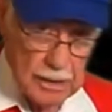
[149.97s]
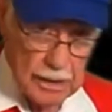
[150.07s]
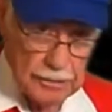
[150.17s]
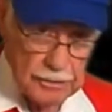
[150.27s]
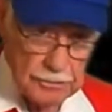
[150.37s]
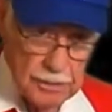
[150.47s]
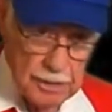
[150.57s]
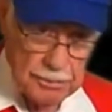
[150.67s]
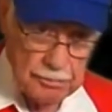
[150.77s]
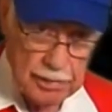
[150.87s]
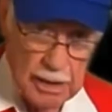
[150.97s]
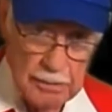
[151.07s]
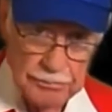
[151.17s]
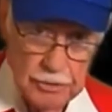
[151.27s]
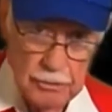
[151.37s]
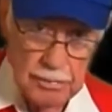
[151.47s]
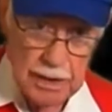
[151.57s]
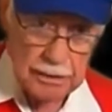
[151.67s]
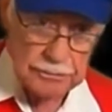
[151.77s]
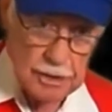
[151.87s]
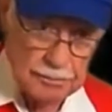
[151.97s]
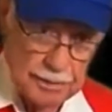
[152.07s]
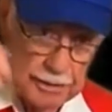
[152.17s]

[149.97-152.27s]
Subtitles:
and you drop a bomb 2 miles up